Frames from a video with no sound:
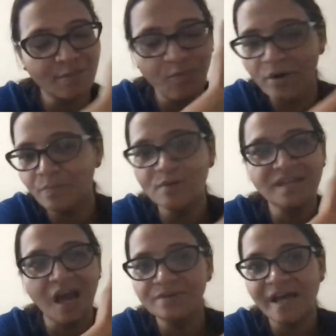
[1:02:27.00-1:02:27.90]
the bot
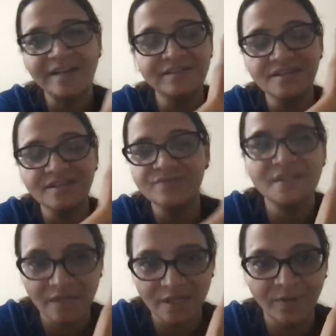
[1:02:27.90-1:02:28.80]
pulls out the answers from
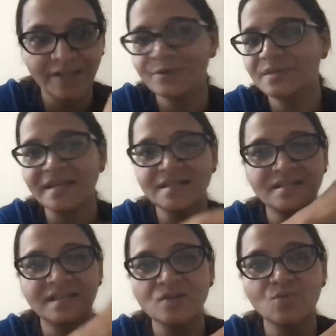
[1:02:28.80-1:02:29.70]
these verified. So
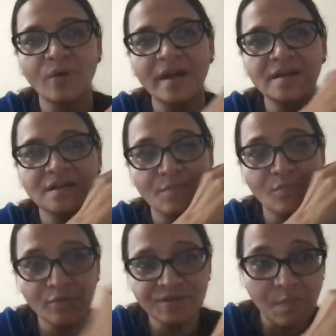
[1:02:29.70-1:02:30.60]
that's one
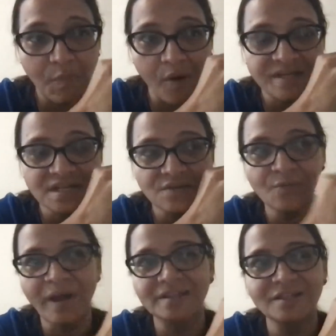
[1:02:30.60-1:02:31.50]
most important
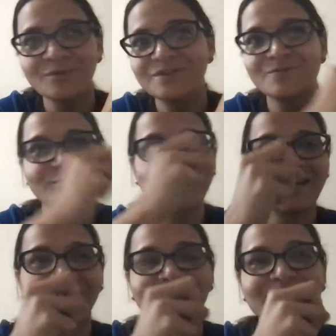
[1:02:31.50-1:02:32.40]
factor, which
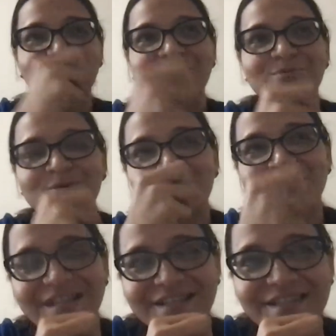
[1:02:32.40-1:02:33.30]

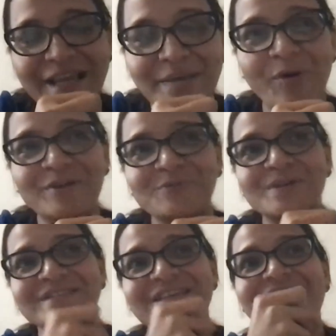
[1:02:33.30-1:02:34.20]
was a, like, selling point
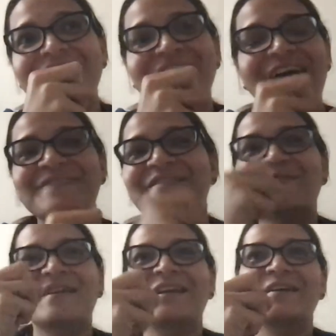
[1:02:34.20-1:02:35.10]
for us. And they
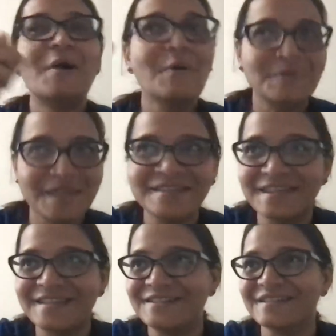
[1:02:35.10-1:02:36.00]
were like, oh,
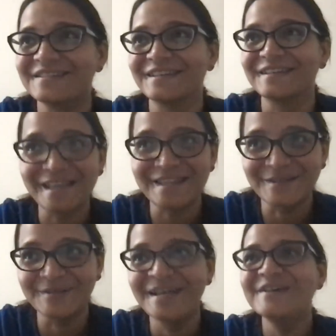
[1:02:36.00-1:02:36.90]
that's interesting. That's
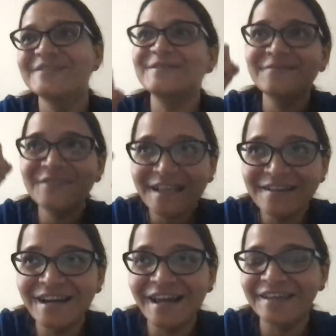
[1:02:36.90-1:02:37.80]
good. So then we
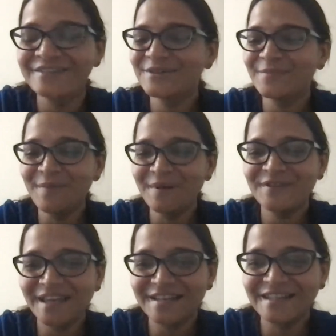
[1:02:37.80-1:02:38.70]
can rely. So the moment
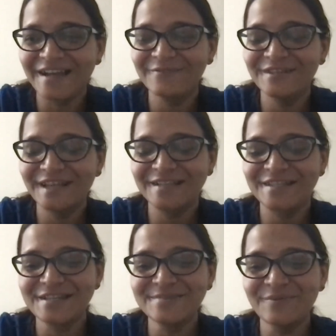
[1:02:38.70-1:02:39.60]
we get
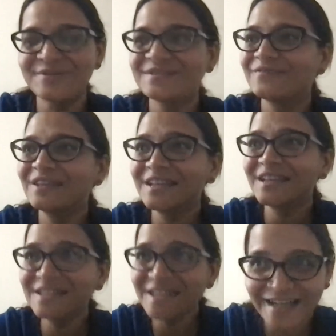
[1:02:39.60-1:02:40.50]
the response, then we can
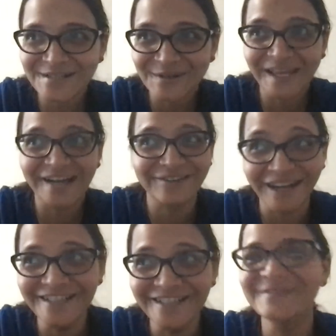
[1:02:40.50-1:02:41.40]
take an action on that,
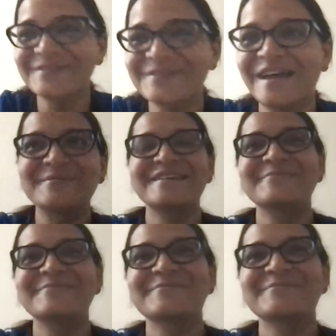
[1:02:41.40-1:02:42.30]
right? So that
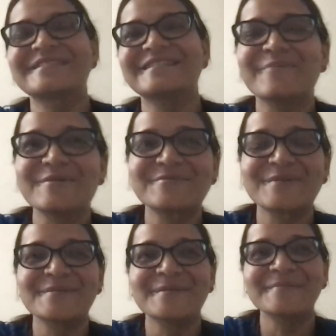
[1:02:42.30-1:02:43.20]
was a response
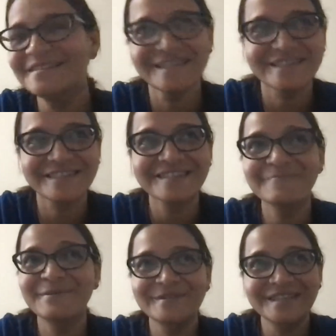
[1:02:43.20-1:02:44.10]
from them. It's, yes,
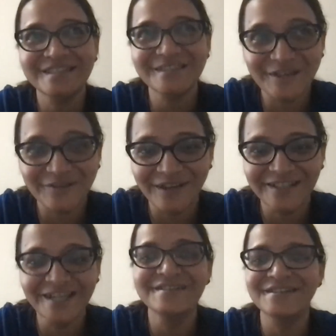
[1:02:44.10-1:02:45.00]
because this is a
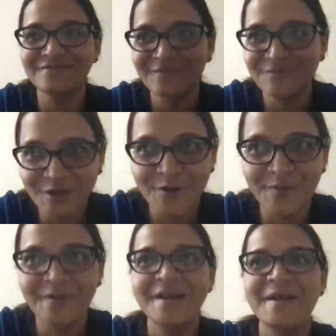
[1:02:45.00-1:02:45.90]
verified content from your
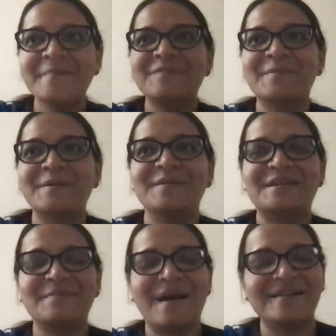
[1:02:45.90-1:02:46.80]
own
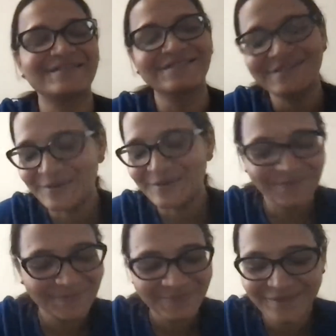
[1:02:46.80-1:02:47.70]
implementing partner. So